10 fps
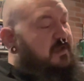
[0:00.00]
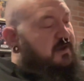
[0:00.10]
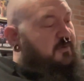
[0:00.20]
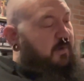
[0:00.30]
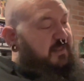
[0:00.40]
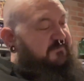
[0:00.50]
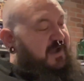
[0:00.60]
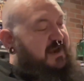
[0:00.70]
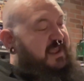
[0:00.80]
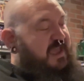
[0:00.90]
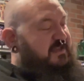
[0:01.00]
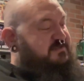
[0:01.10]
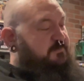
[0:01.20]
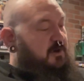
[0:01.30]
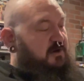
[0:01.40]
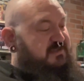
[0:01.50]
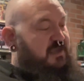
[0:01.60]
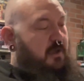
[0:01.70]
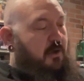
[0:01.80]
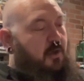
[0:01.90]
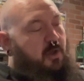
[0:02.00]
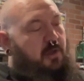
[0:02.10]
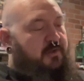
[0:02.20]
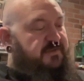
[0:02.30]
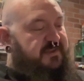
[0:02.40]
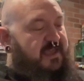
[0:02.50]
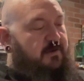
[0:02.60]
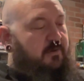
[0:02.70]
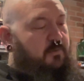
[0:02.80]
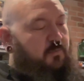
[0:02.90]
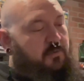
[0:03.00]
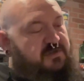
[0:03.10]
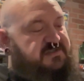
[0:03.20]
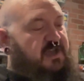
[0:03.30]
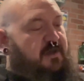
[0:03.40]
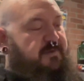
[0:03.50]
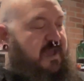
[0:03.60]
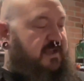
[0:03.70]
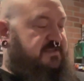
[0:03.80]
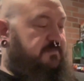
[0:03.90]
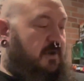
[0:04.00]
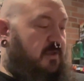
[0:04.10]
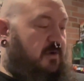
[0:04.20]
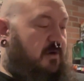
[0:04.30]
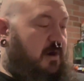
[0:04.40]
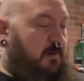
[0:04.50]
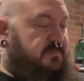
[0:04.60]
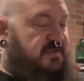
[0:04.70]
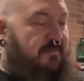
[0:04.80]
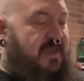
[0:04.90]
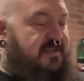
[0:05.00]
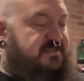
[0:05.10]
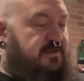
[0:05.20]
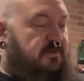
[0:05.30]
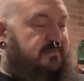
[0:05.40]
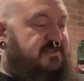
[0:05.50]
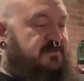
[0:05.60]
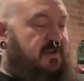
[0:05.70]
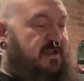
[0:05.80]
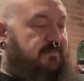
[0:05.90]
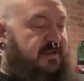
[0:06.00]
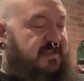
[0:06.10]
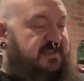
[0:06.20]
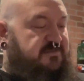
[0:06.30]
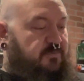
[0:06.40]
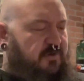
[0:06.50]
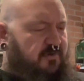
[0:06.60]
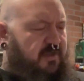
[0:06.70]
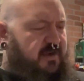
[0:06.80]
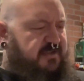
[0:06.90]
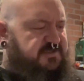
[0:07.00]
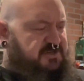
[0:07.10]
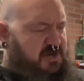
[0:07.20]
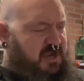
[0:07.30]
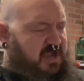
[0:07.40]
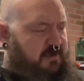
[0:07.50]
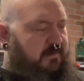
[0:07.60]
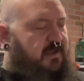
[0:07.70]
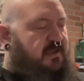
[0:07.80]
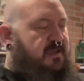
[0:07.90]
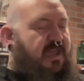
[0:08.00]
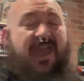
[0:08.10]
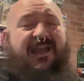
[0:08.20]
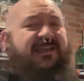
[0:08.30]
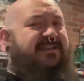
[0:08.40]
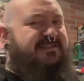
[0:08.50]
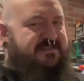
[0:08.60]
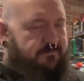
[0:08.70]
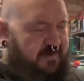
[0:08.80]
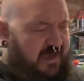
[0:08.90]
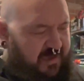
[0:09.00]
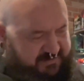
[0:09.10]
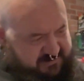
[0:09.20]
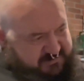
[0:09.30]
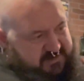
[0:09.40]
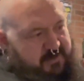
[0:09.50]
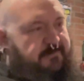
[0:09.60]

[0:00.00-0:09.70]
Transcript: Qualified expert, all NATO and Warsaw Pact small arms. The man is a total mystery, but he's real good at his job. Heck, he is the best.